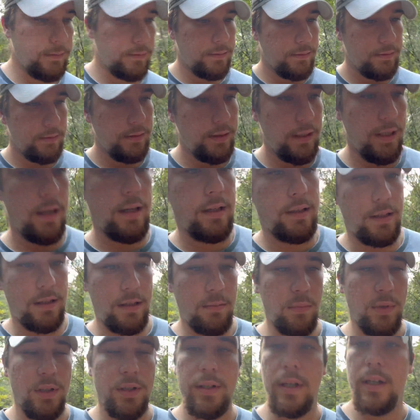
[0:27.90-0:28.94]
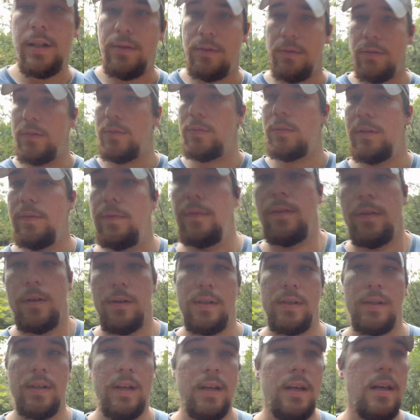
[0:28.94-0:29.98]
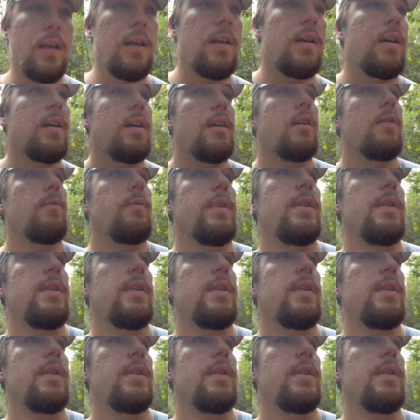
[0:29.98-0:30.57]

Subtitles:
yeah, again, Monday, June 21st. We